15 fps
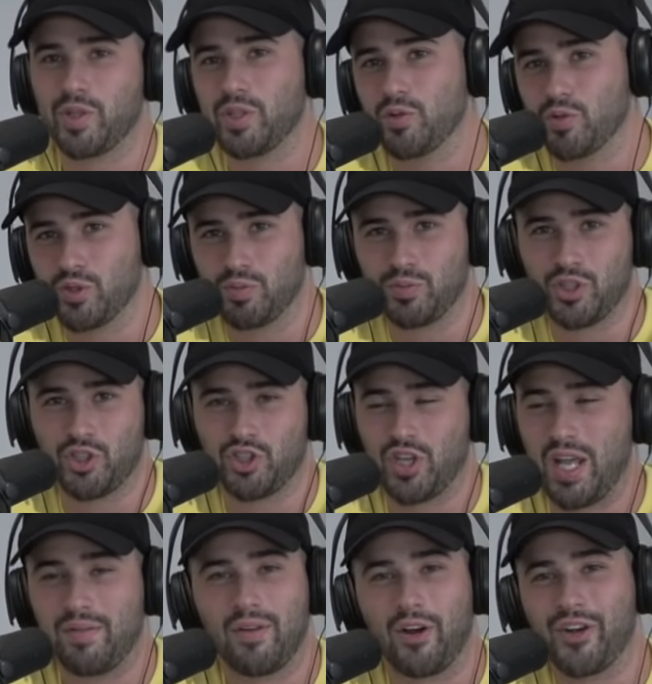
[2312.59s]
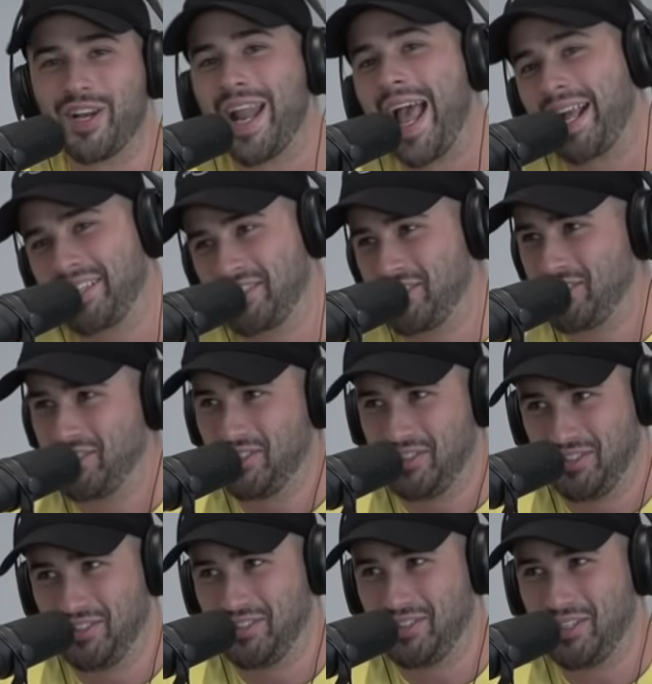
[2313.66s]
We use them to shave our necks.
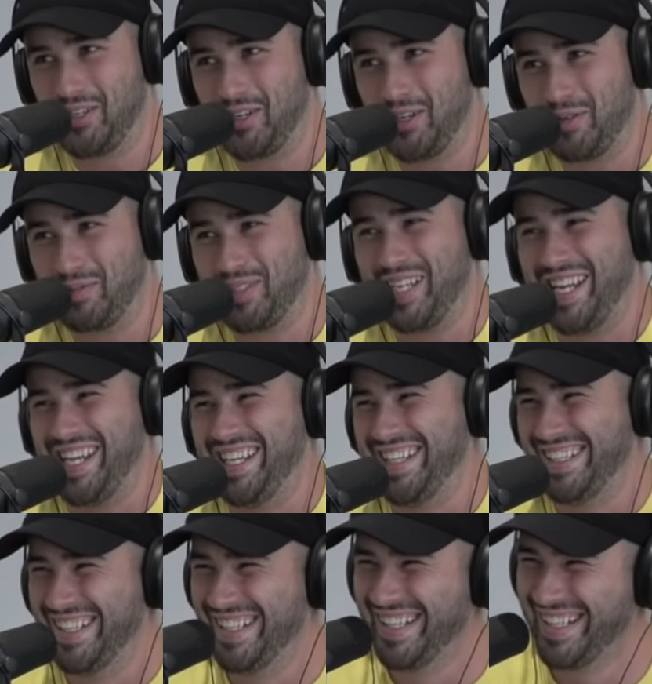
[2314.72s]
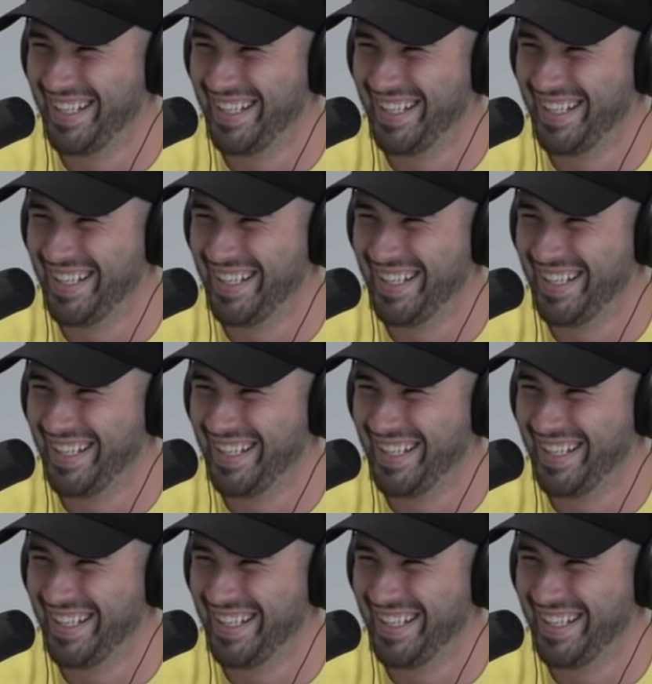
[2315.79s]
You know what I'm saying?